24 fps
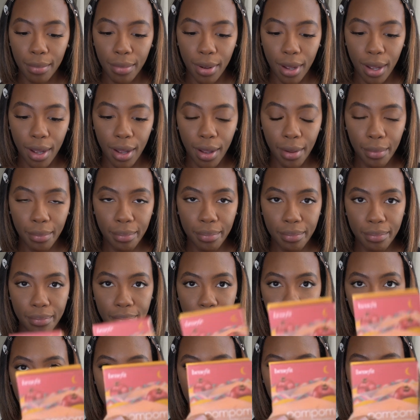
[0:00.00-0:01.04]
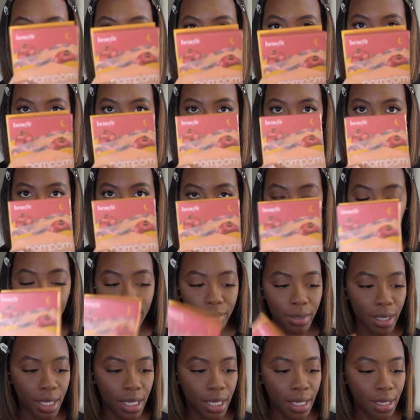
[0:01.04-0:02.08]

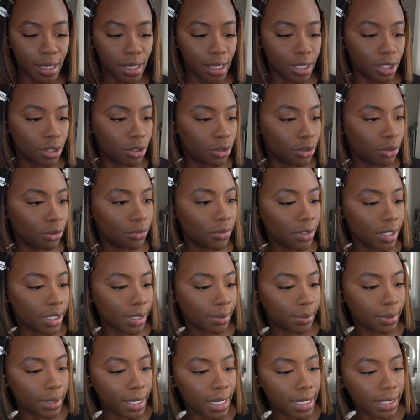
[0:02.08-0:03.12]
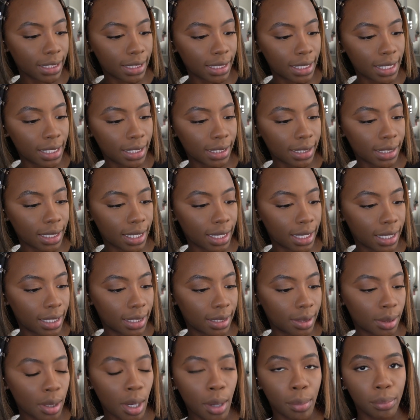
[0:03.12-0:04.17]
Pom. Juvia's Place, this
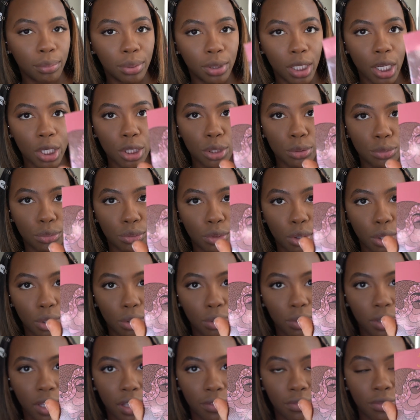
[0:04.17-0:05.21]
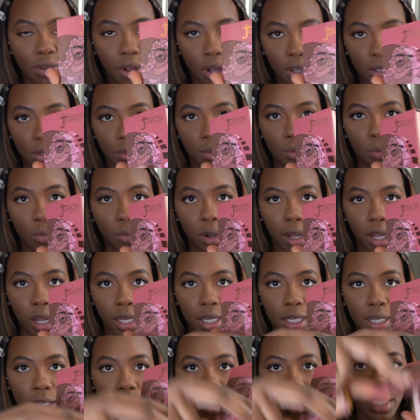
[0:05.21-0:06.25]
is Blush Rogue in volume
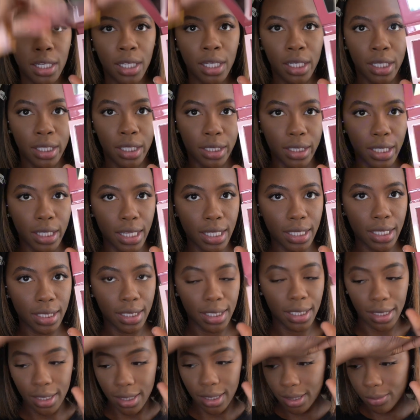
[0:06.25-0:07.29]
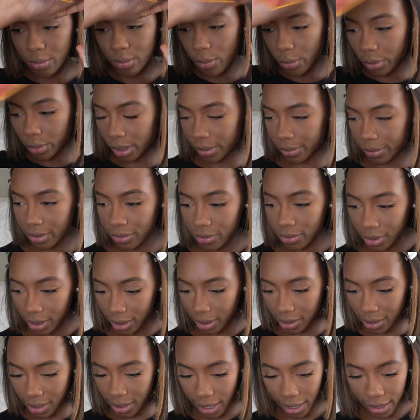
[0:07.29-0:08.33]
1. And this is what we're going to be using
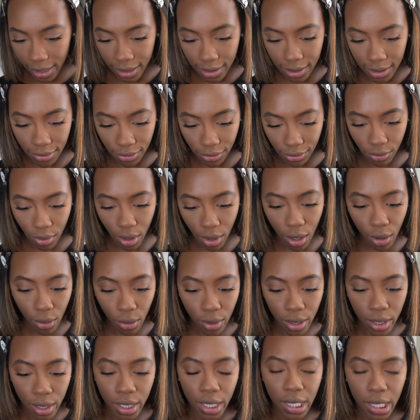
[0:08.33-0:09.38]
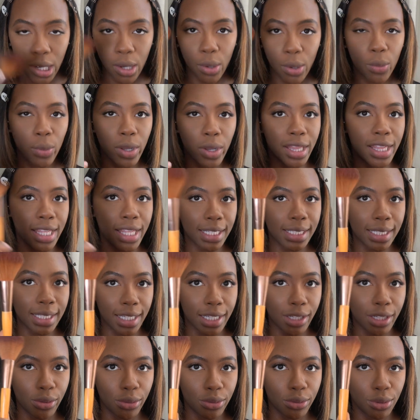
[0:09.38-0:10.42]
today, this duo with this
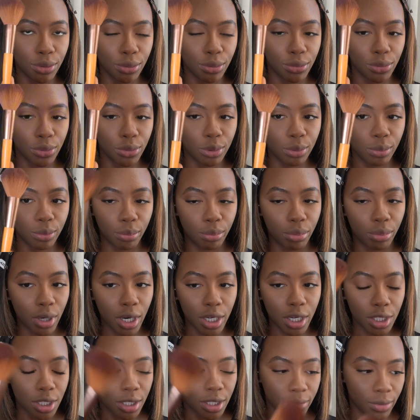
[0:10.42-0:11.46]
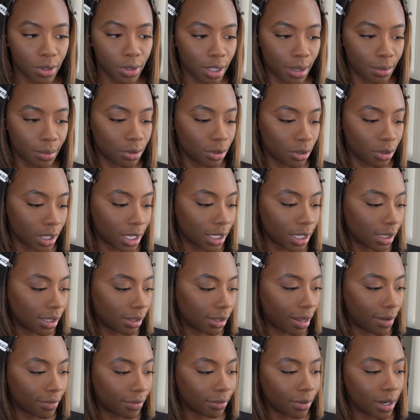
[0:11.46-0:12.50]
Eco Tools brush, which I'm sure they still
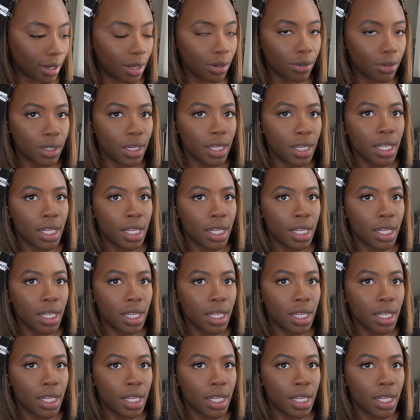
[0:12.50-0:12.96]
have around.